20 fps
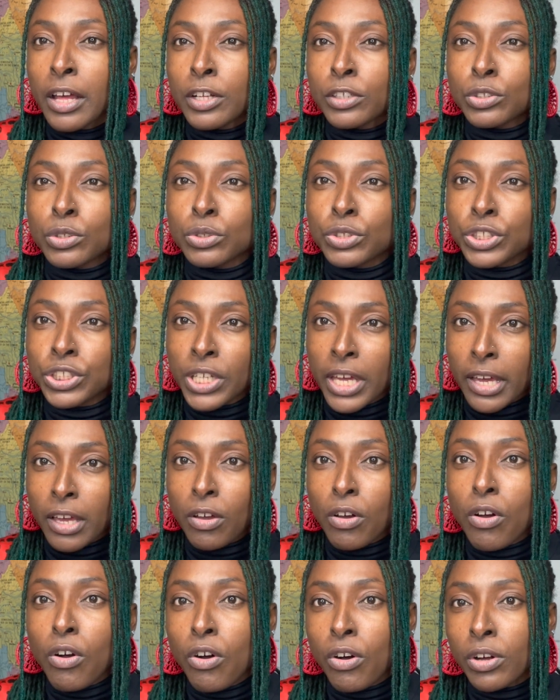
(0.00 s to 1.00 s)
to check
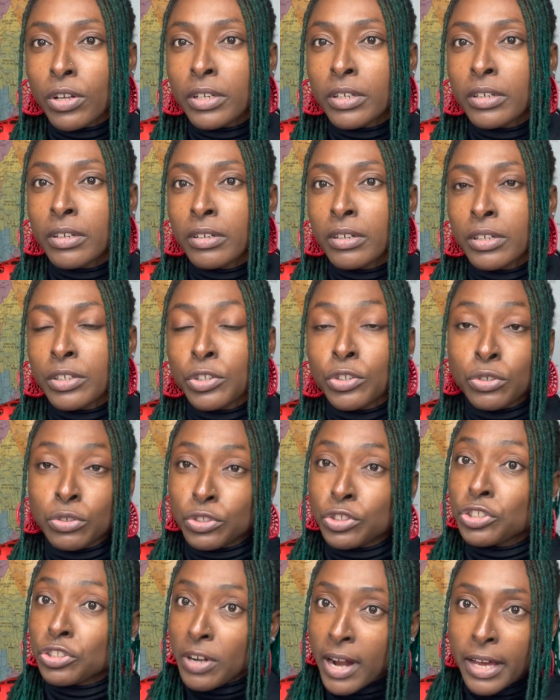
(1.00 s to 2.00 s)
on, you could
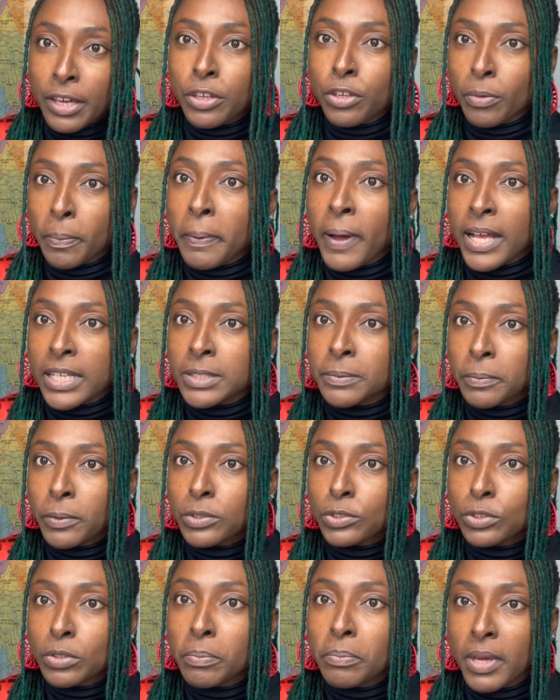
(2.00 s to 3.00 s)
track your passport
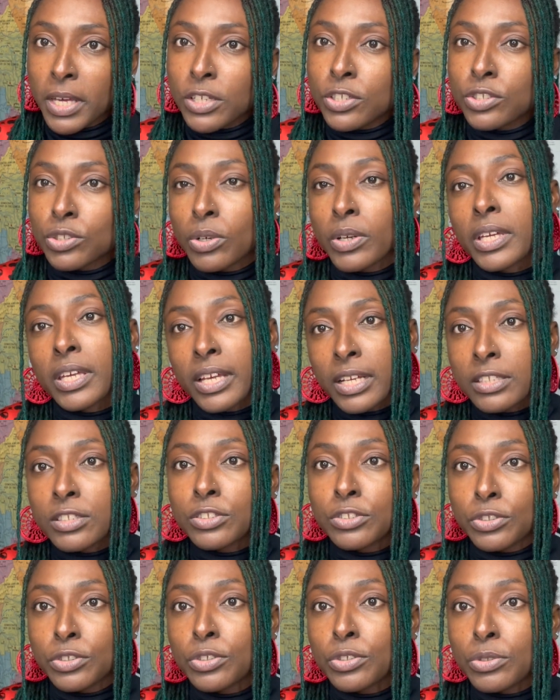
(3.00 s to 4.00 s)
to make sure it
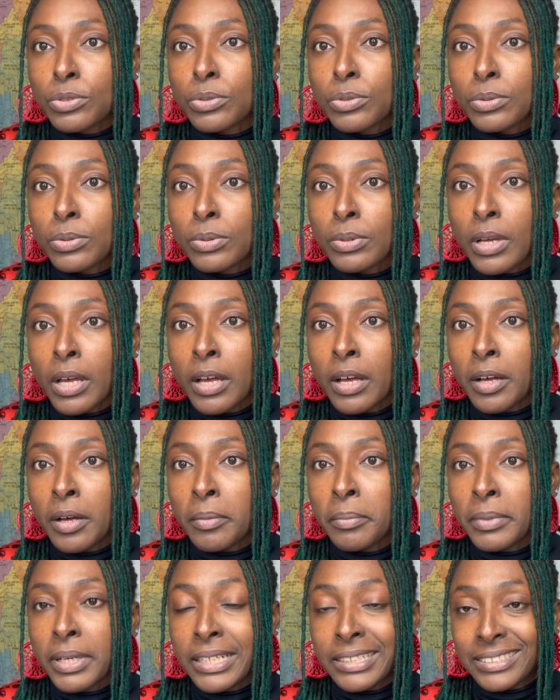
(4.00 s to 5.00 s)
gets to you
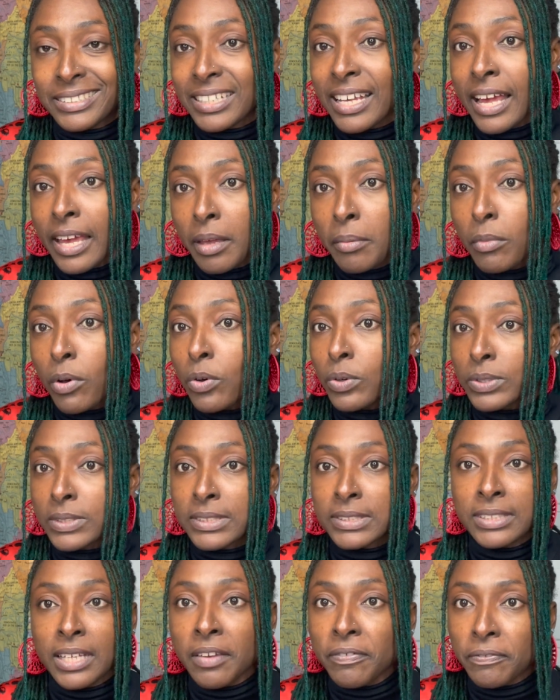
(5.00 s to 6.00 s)
in time or
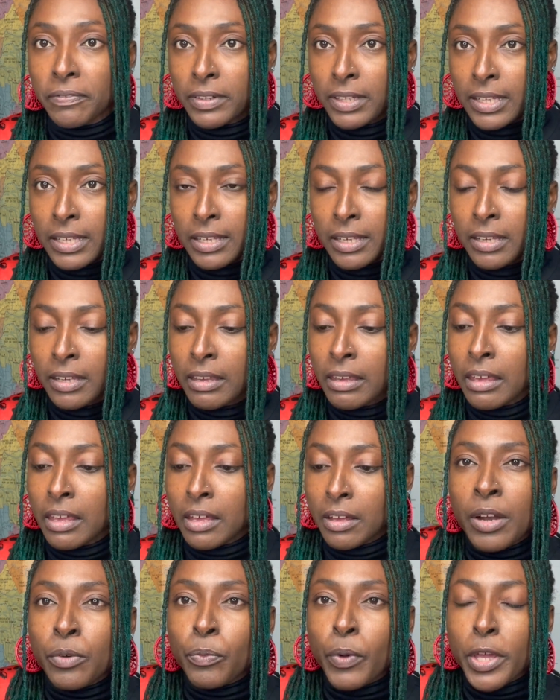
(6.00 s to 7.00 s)
safely.
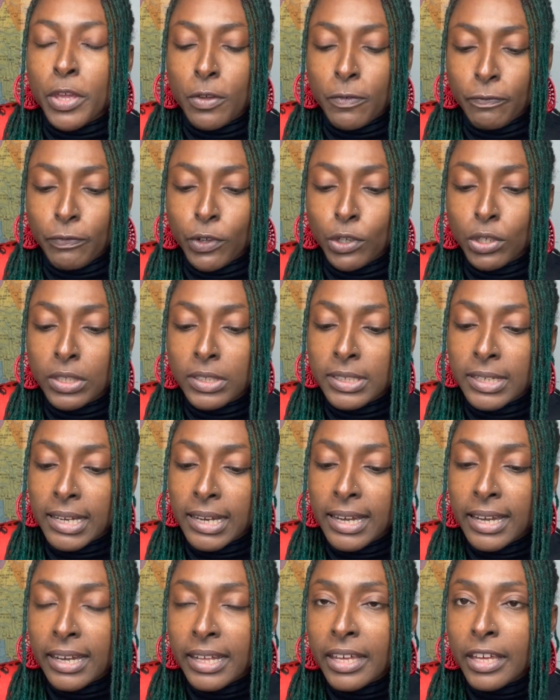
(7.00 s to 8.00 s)
And when you follow that
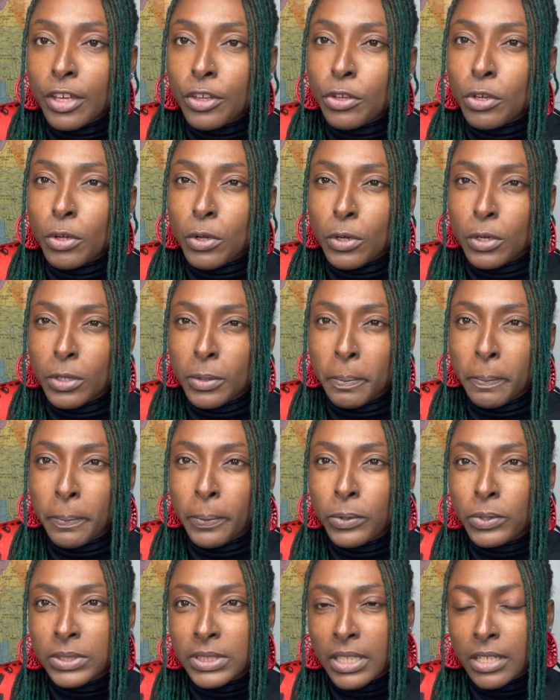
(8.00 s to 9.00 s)
link, you could
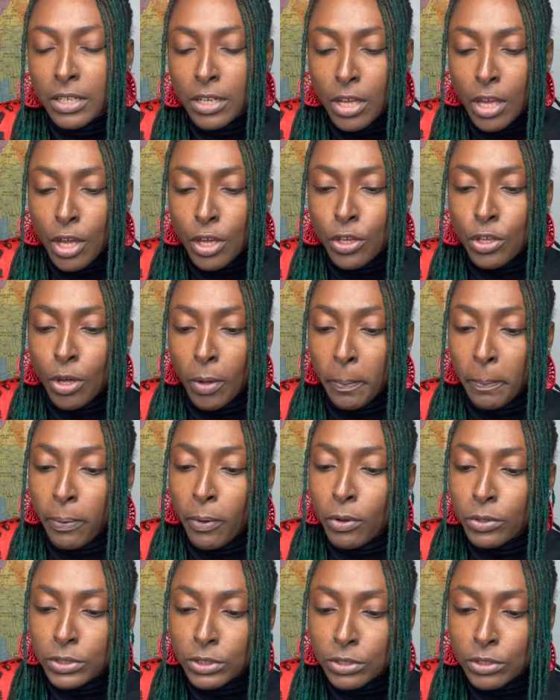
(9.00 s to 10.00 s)
put in your
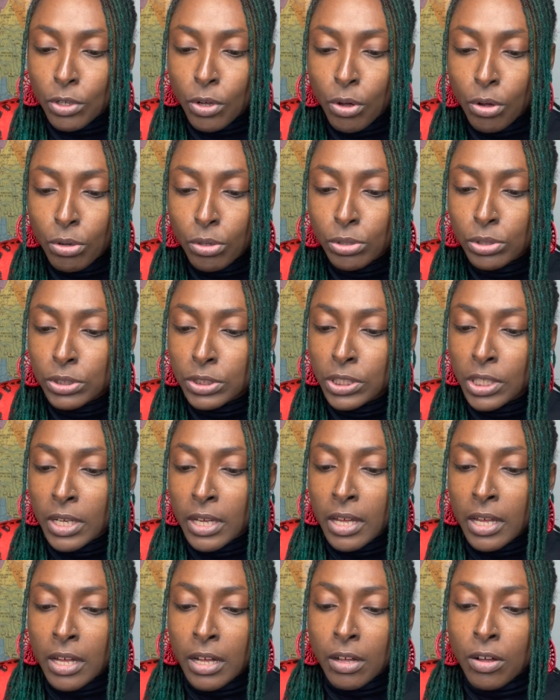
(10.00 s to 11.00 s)
postcode,
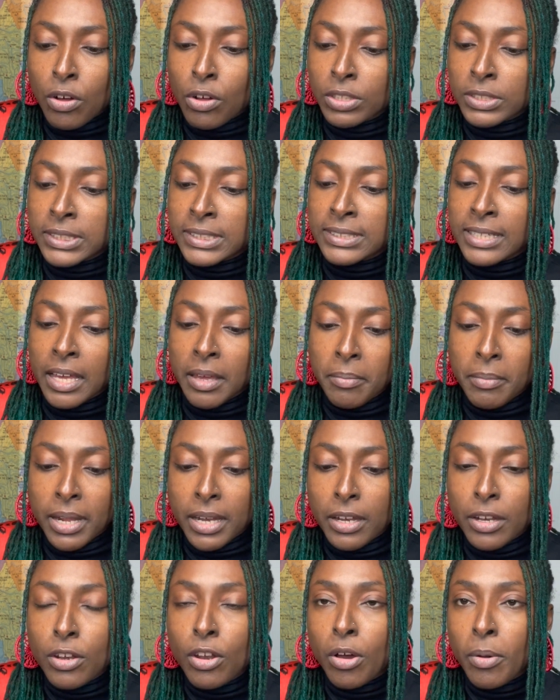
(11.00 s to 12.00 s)
a consignment
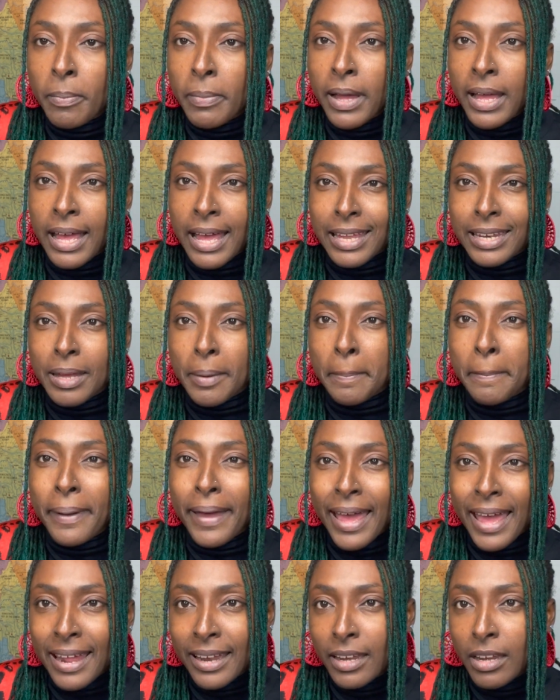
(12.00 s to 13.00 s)
number, and a
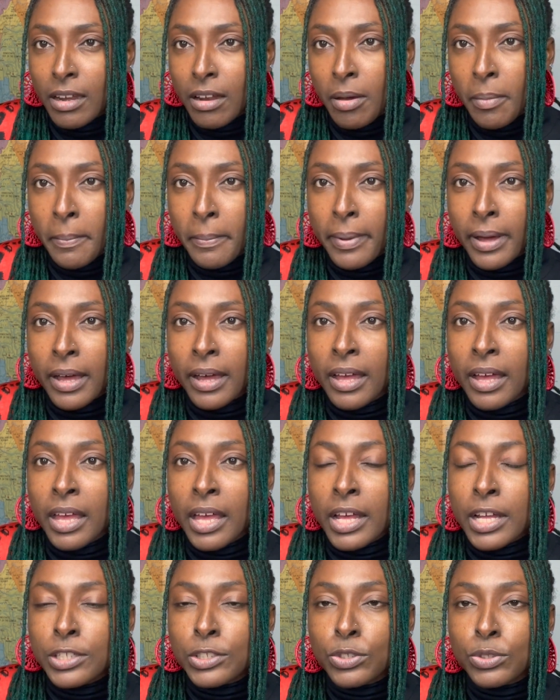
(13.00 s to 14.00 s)
PAN number
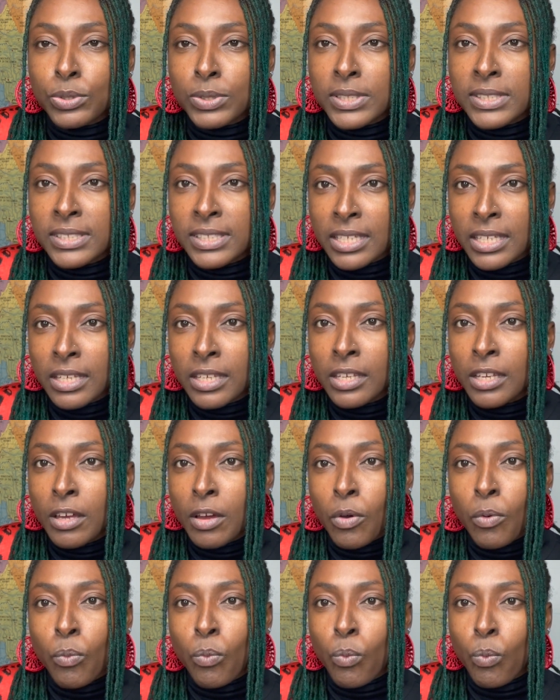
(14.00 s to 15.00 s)
to see
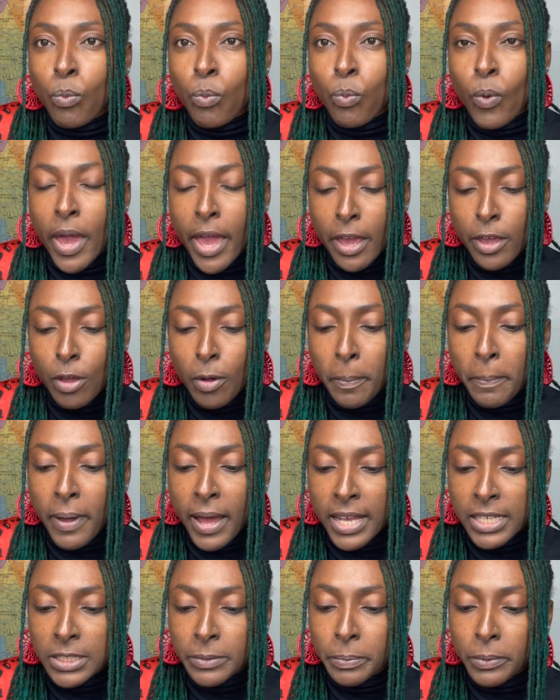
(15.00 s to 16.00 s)
where your
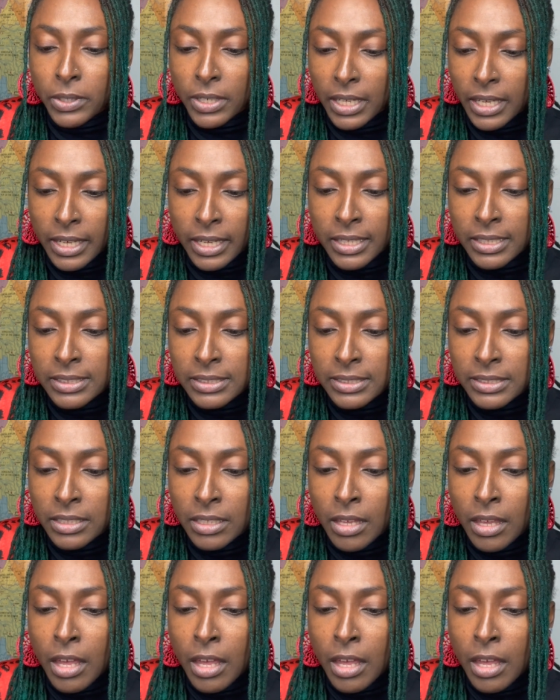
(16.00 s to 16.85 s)
passport is.